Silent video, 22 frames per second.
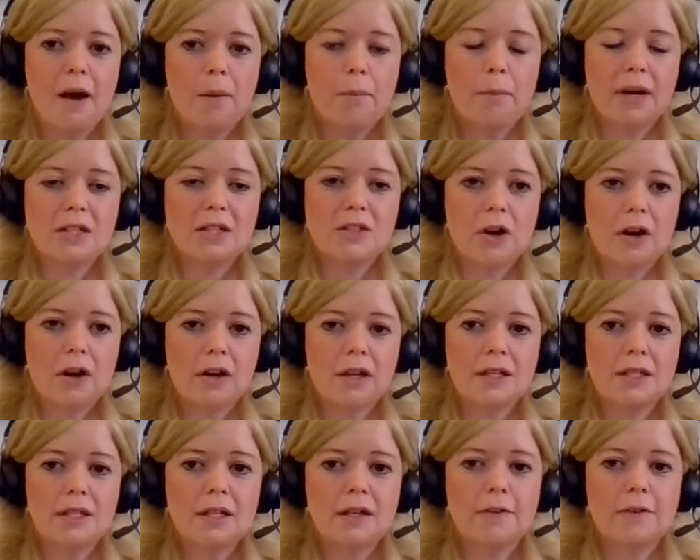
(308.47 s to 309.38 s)
by
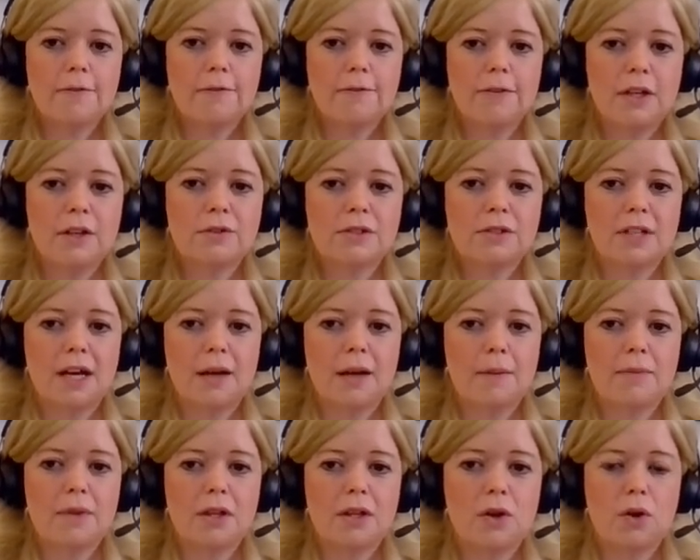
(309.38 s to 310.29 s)
targeting a
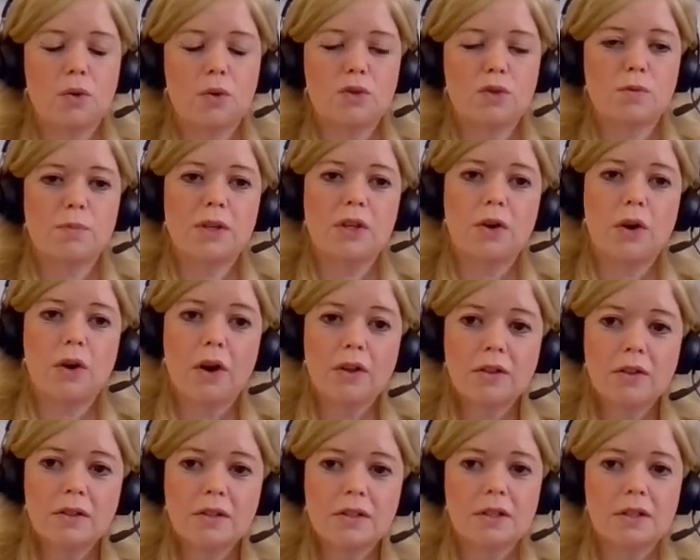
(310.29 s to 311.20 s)
phenotype that goes
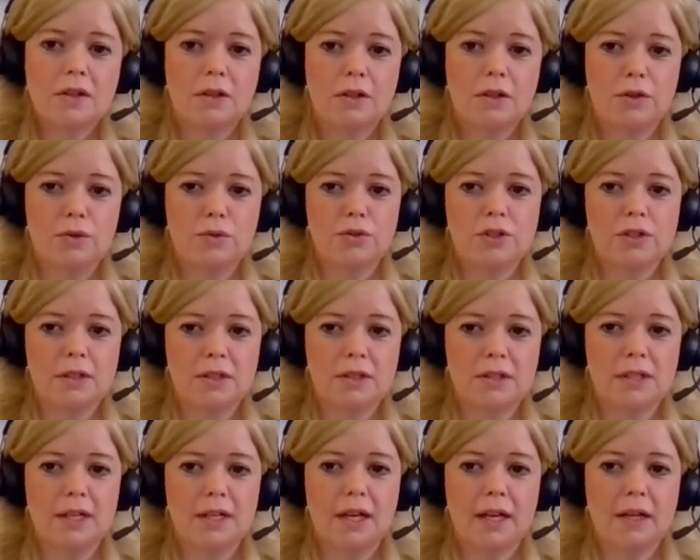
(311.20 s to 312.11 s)
beyond the usual
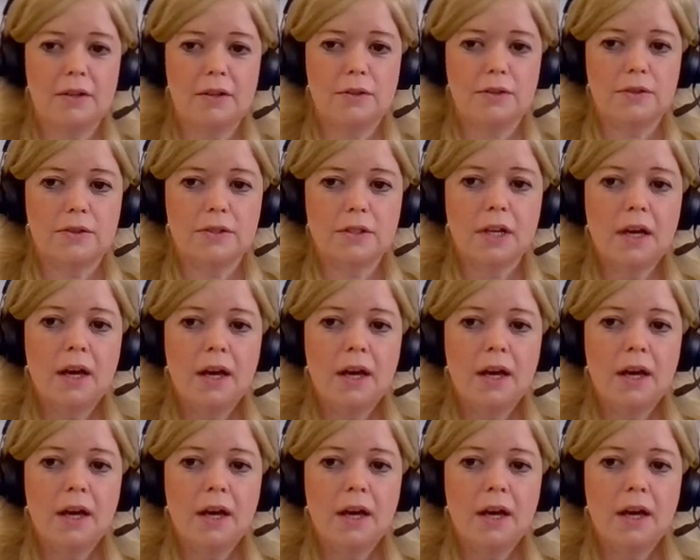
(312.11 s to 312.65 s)
indicators